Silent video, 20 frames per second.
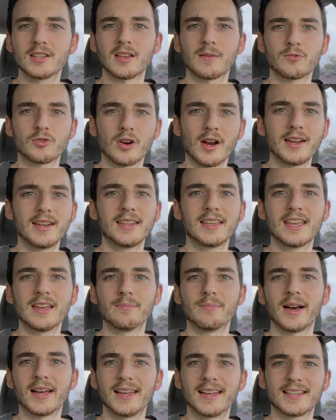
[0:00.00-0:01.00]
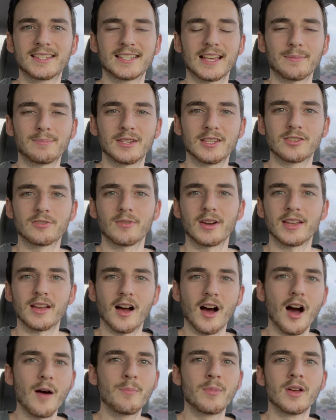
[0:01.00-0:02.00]
I'm trying to get my acceptance rate
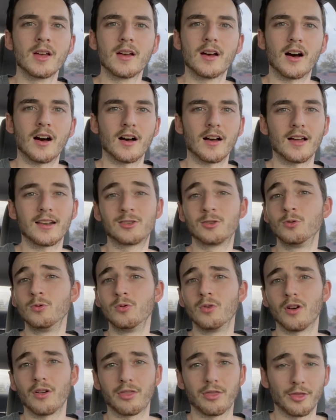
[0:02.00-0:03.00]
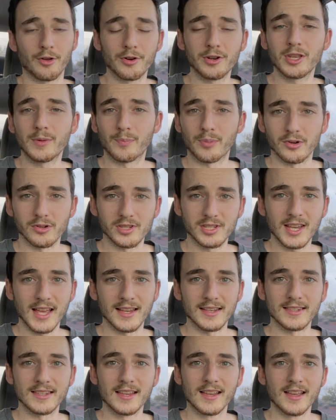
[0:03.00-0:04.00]
up to
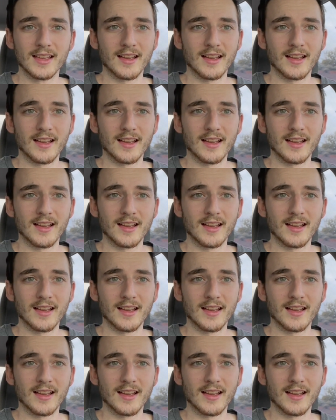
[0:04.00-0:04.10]
30%.